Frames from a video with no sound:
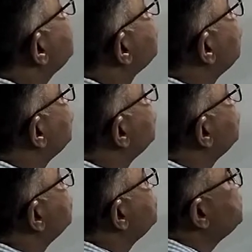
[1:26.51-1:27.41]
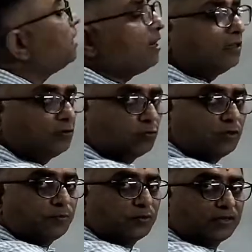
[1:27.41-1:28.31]
So these are the 2
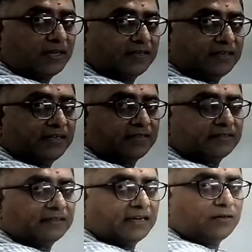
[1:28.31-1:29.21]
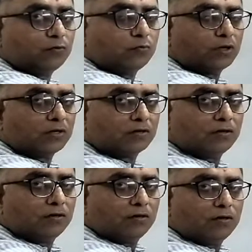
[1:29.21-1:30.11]
input AND gates, then
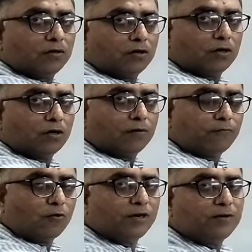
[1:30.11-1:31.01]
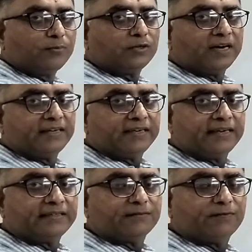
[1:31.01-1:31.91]
4 input AND
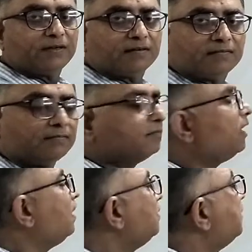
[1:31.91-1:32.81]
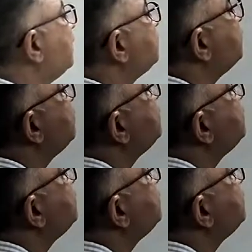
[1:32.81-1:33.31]
gates, and that way